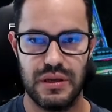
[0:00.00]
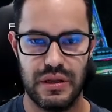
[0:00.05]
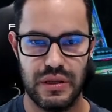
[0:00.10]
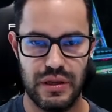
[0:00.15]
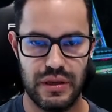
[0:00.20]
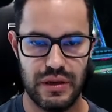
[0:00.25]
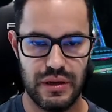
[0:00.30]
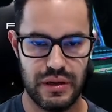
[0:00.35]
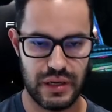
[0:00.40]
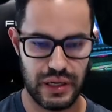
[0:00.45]

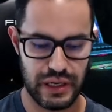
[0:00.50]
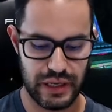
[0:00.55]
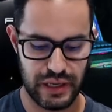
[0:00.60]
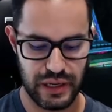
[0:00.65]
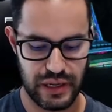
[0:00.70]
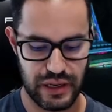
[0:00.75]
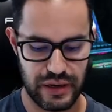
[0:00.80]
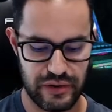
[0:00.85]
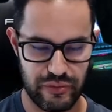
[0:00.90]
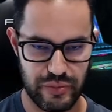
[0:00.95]
Here I
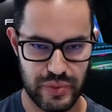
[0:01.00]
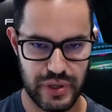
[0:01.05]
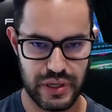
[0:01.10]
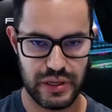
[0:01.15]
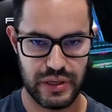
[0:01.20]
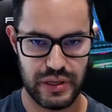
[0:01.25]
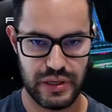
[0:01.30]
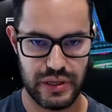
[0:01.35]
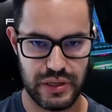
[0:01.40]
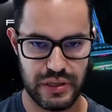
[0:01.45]
have
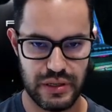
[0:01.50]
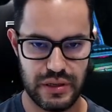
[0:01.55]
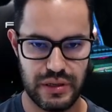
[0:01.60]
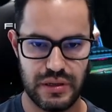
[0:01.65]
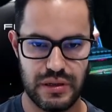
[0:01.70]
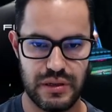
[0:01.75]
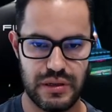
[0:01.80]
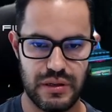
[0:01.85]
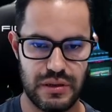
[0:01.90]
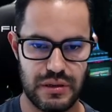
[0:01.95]
my,
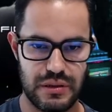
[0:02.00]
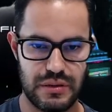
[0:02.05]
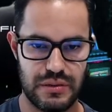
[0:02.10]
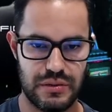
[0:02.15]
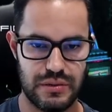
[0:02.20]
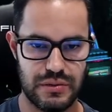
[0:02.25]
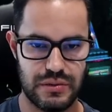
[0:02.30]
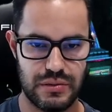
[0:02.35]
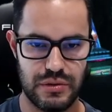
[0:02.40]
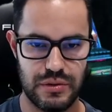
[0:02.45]

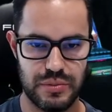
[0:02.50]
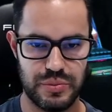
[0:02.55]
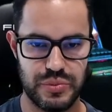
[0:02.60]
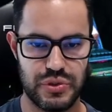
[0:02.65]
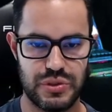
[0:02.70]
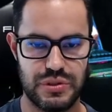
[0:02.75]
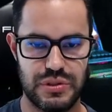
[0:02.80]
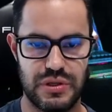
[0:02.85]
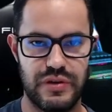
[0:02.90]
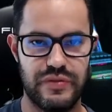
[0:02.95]

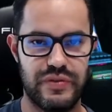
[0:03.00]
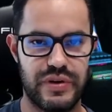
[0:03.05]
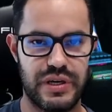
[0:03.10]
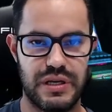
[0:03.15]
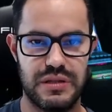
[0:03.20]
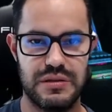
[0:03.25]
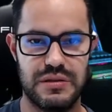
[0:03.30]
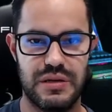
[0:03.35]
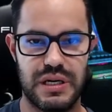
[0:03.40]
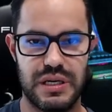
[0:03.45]
oops, if I
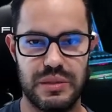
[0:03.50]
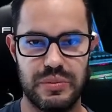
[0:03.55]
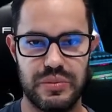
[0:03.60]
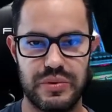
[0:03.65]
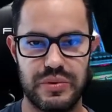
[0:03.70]
can type.